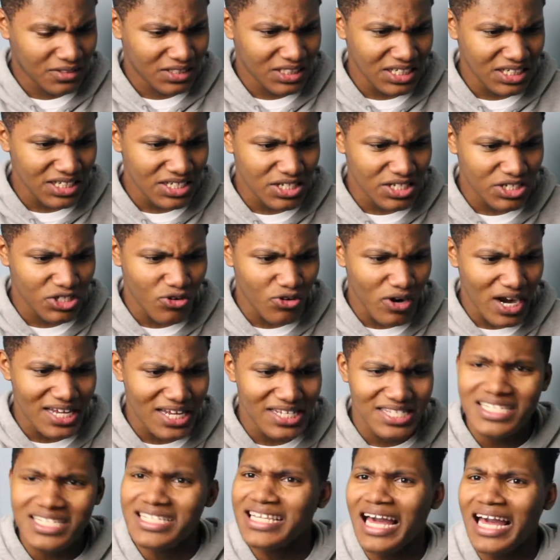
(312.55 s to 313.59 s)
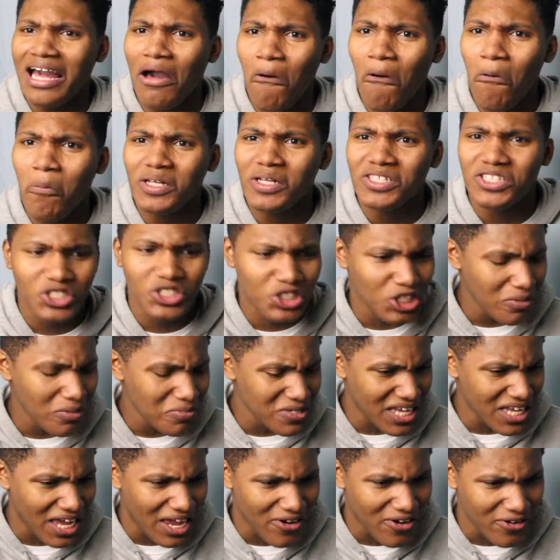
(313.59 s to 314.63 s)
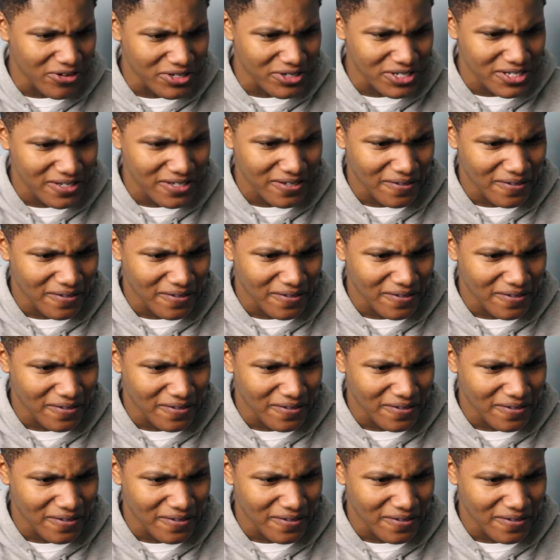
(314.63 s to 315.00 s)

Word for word: Jesus Christ, this is like a whole bunch of jump scares.